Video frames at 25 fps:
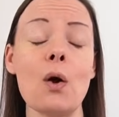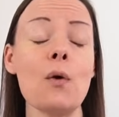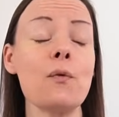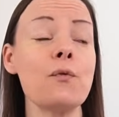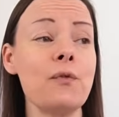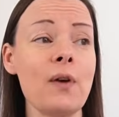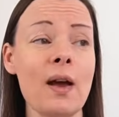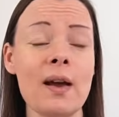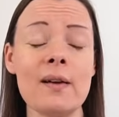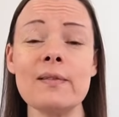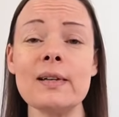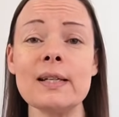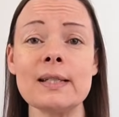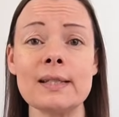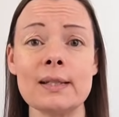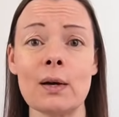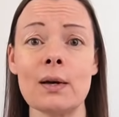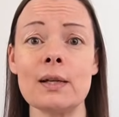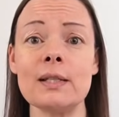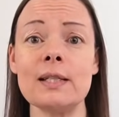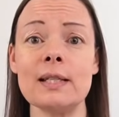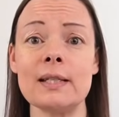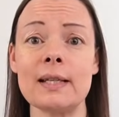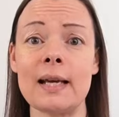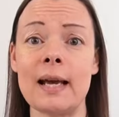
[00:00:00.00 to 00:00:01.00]
of various
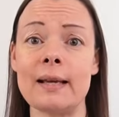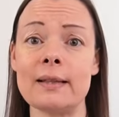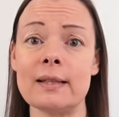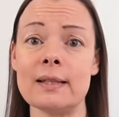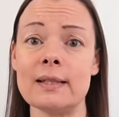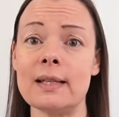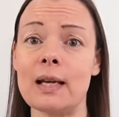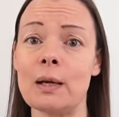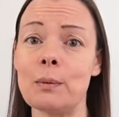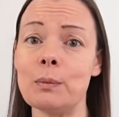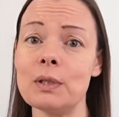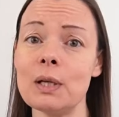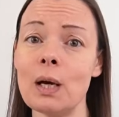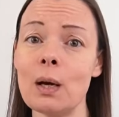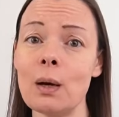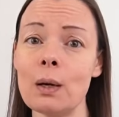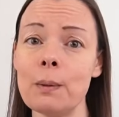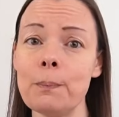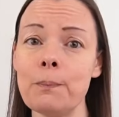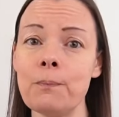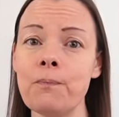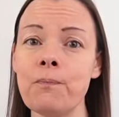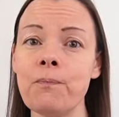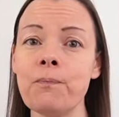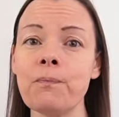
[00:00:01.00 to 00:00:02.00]
sizes at the same
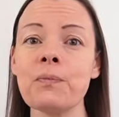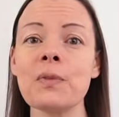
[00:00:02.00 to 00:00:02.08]
time,